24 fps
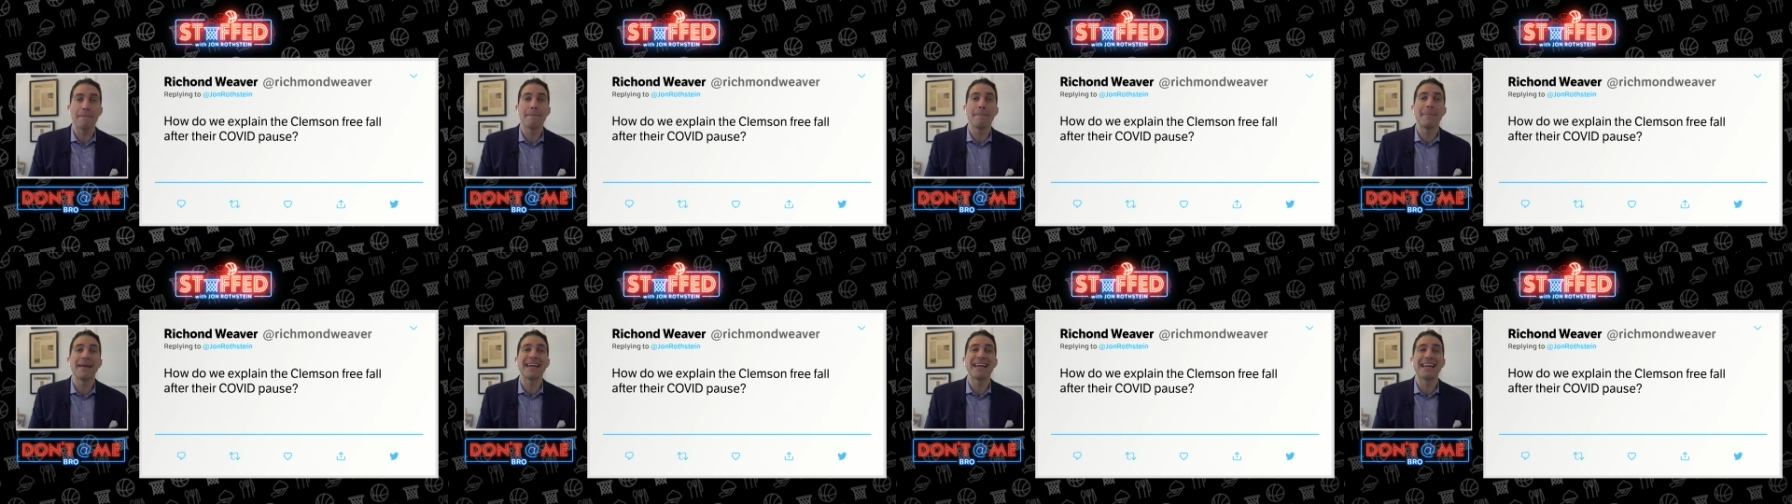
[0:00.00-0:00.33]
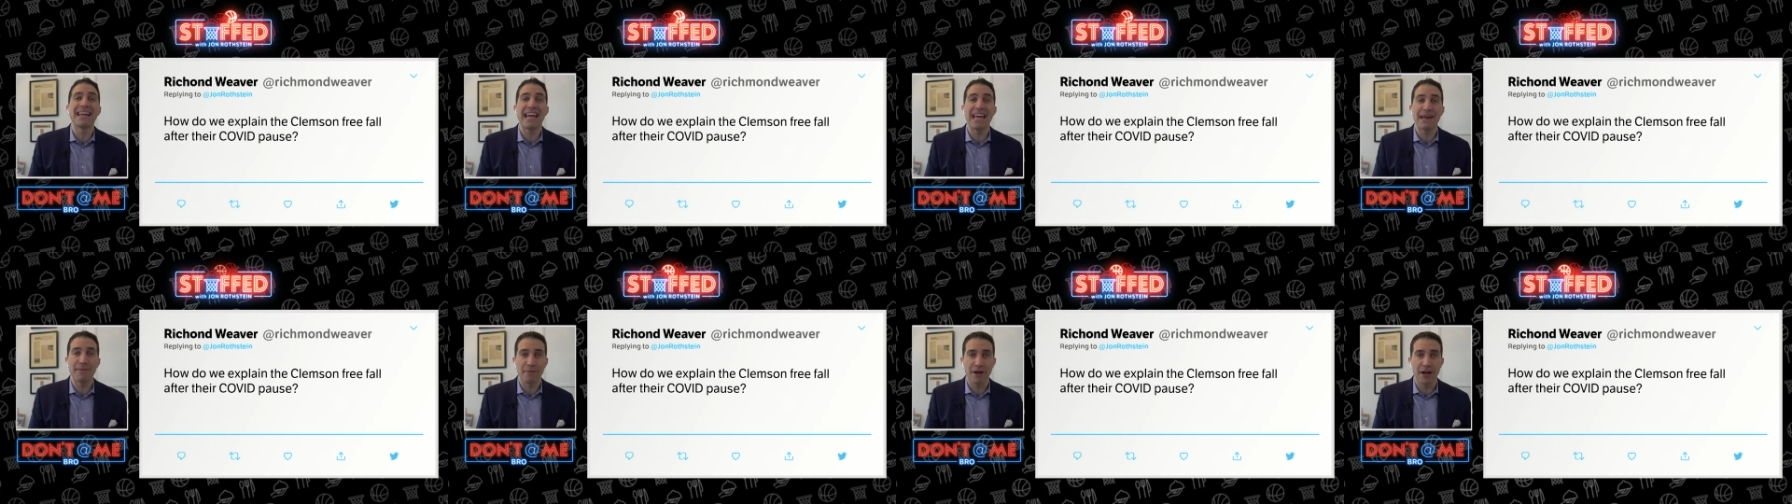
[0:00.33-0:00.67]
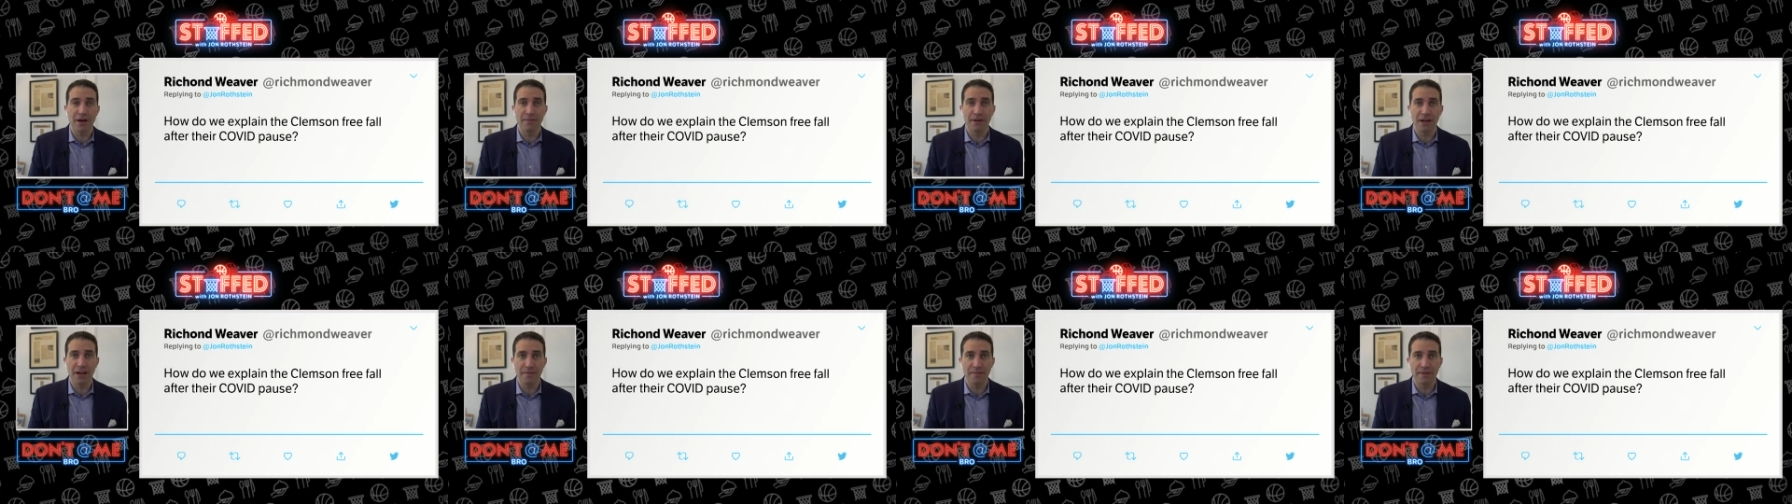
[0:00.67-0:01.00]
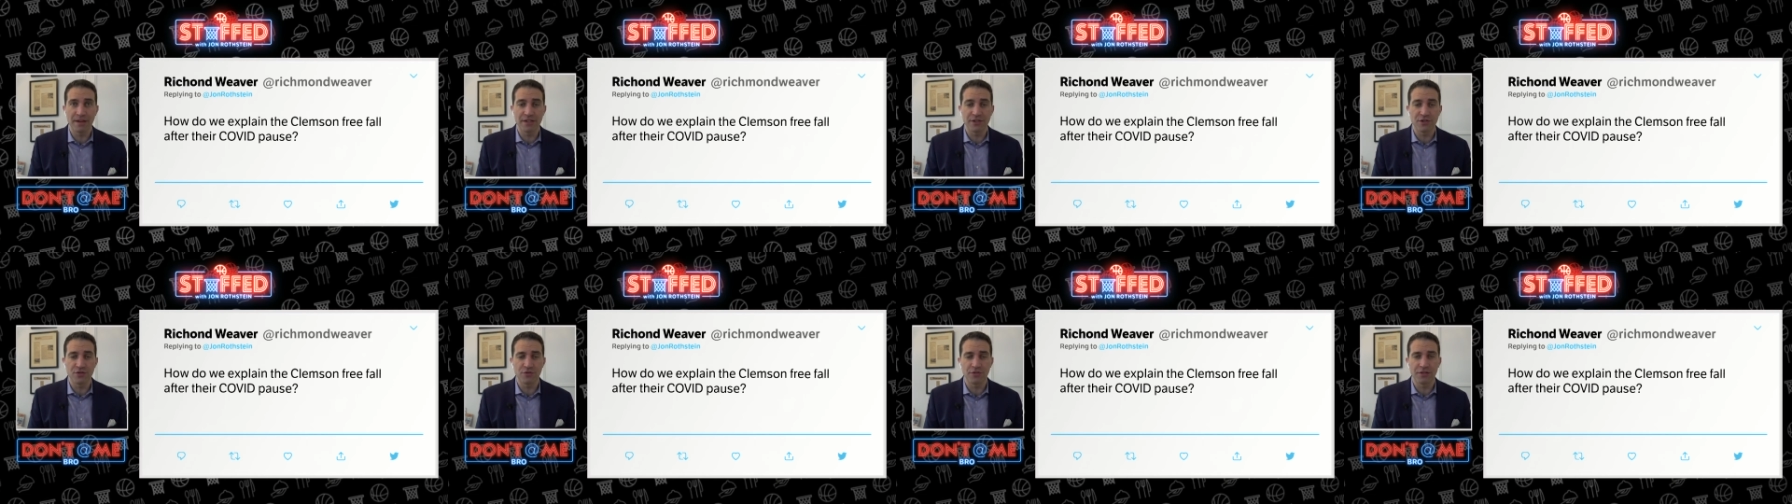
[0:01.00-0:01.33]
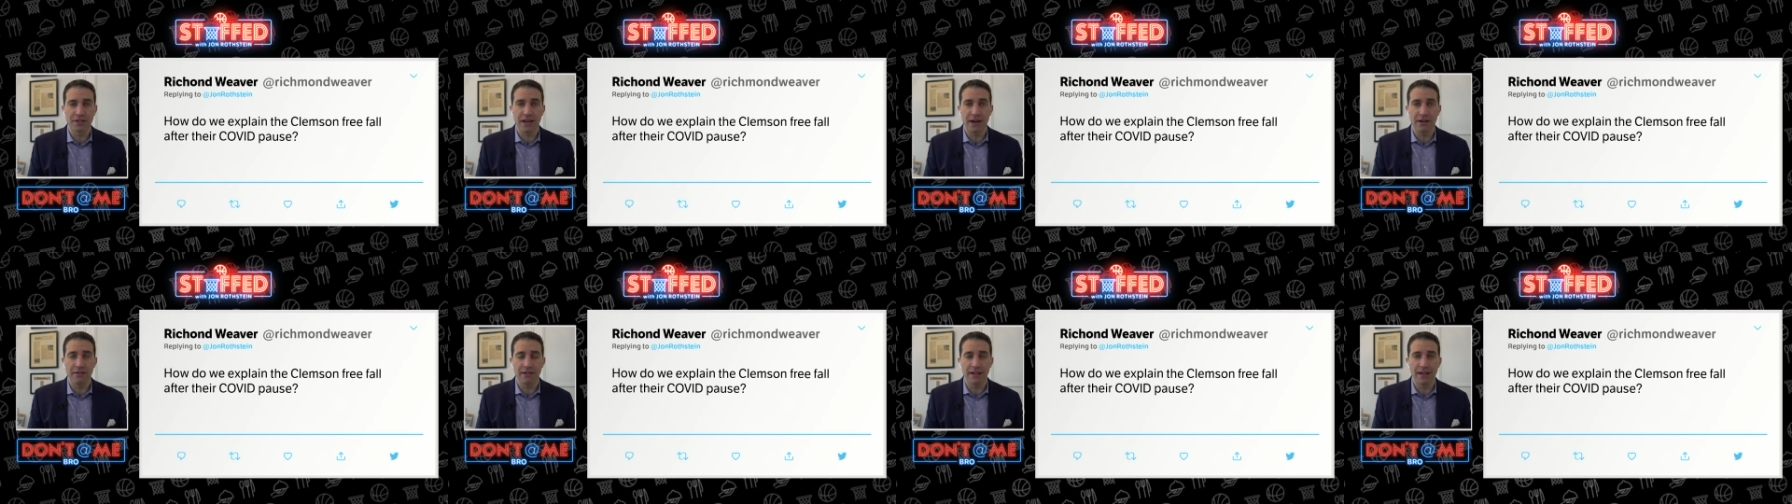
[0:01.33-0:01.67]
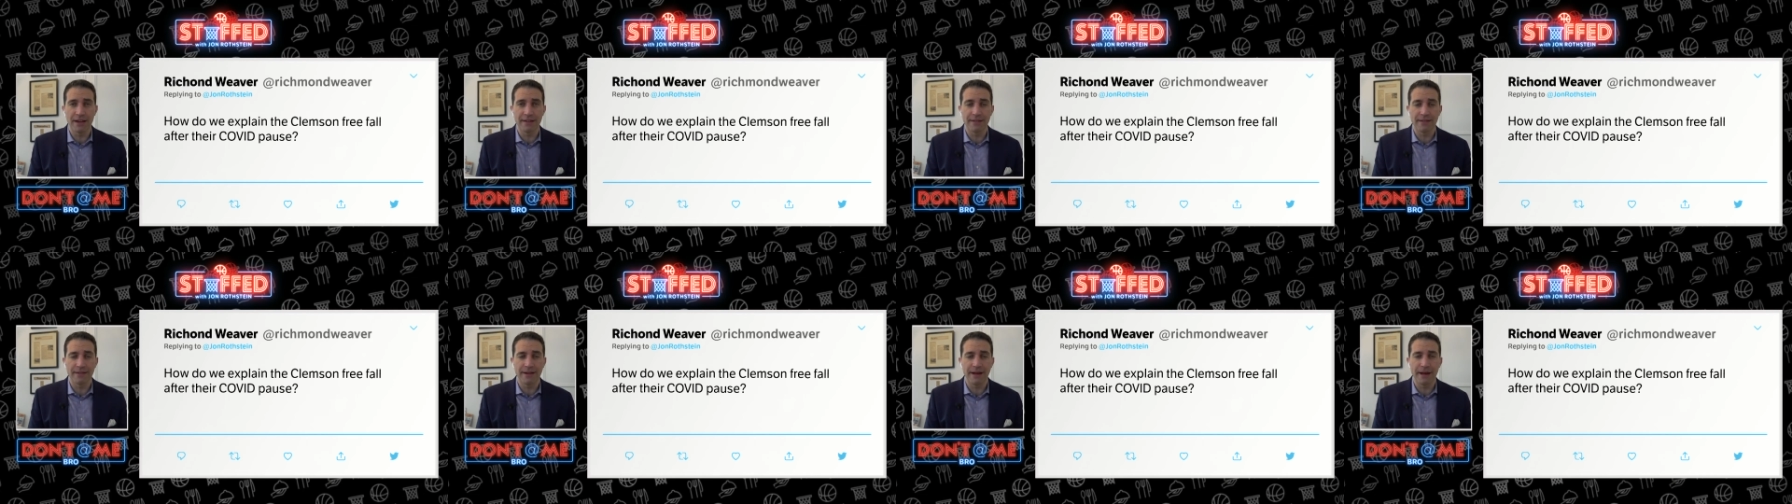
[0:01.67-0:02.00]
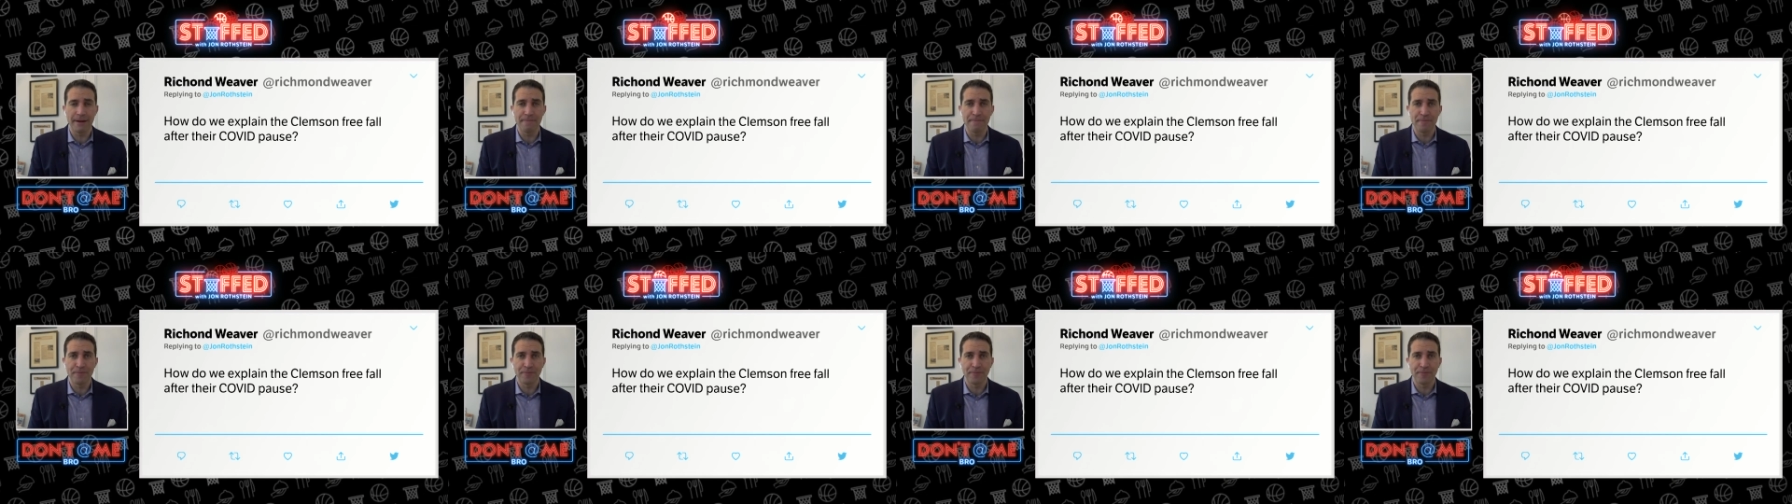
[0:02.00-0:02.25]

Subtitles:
big game coming up against North Carolina tonight.